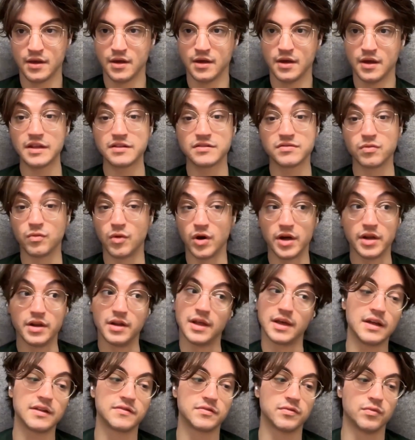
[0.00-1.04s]
that's
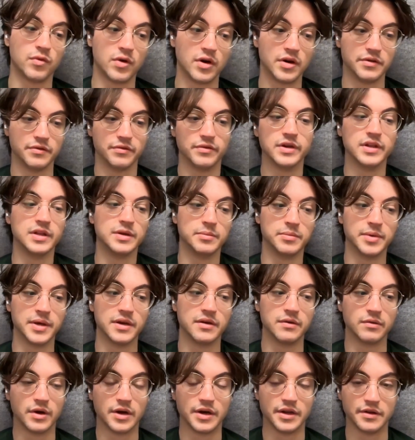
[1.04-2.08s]
one really
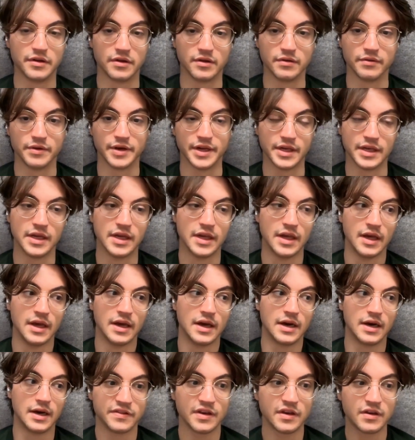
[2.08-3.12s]
big one already.
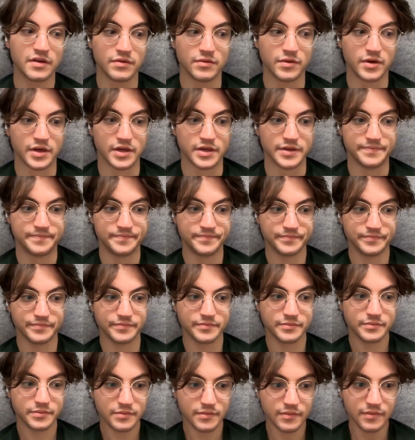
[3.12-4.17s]
The second one
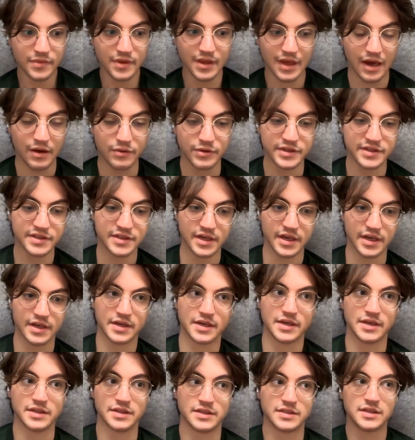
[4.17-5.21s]
I would
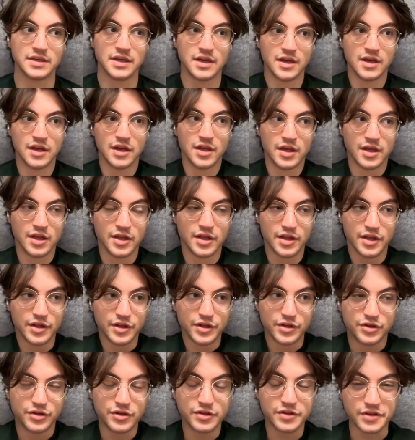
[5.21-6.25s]
say is
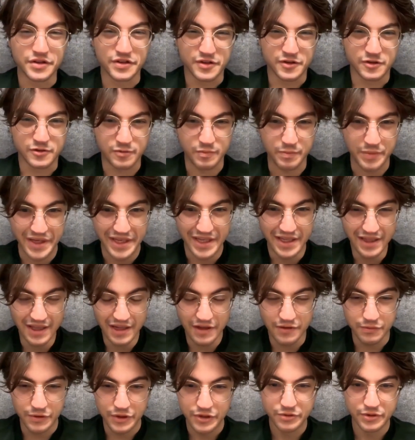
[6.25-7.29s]
just the
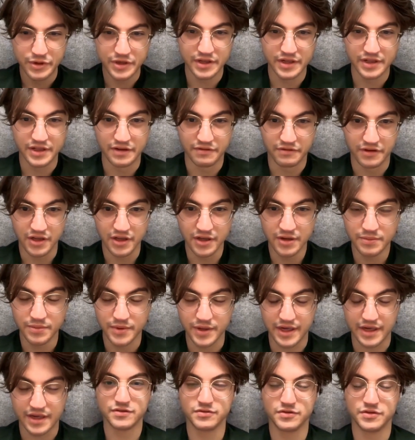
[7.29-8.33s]
speed at which we can
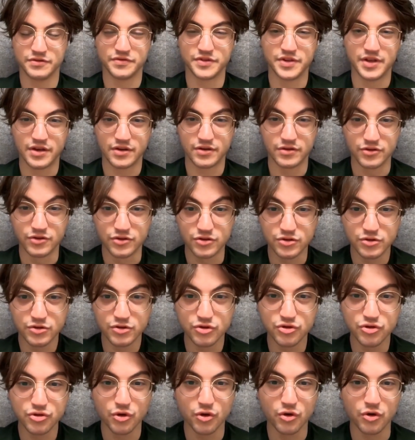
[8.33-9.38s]
develop. Things would have taken
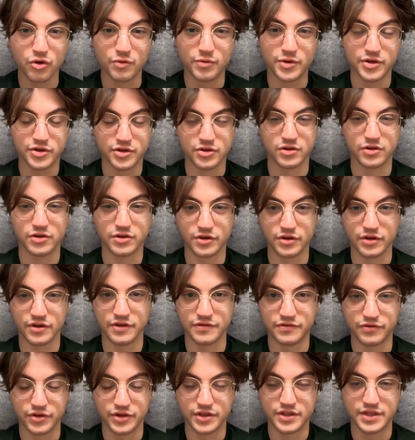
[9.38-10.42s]
so much longer
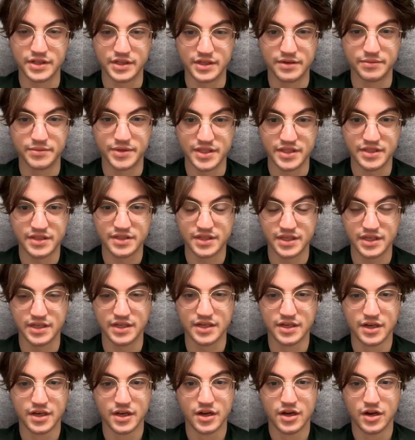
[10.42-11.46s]
if we did them in
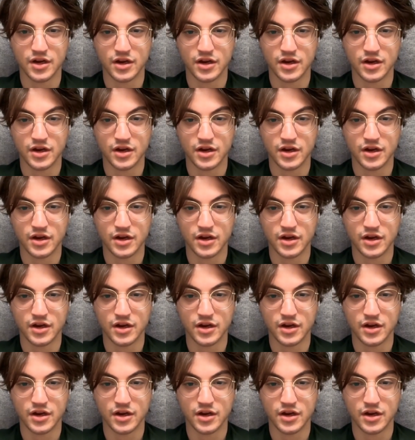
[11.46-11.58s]
C.